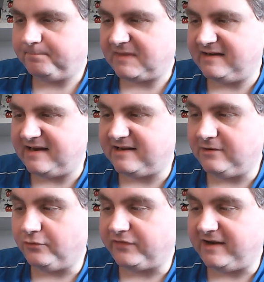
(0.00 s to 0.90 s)
And yeah, you can
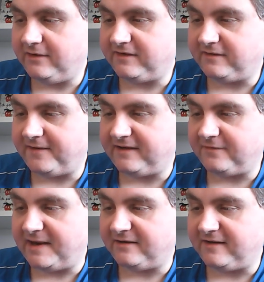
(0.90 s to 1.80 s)
also use this effect
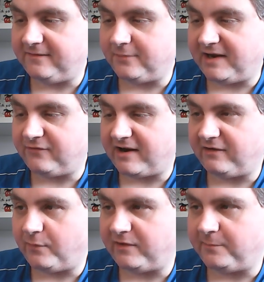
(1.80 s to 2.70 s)
of Majesty of the White
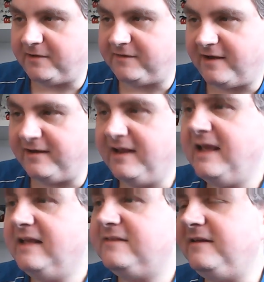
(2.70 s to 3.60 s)
Dragons once per turn.
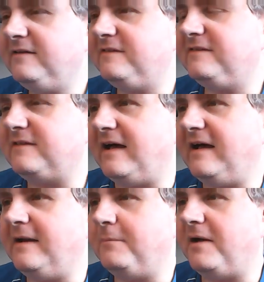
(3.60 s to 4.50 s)
Since
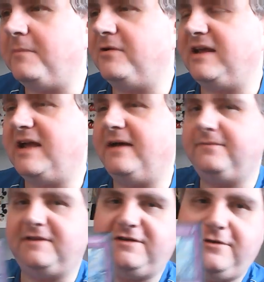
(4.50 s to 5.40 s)
I'm only
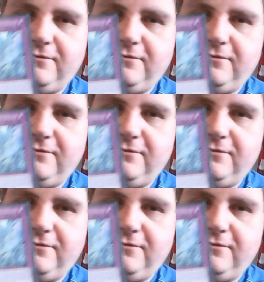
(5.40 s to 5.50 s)
have the 2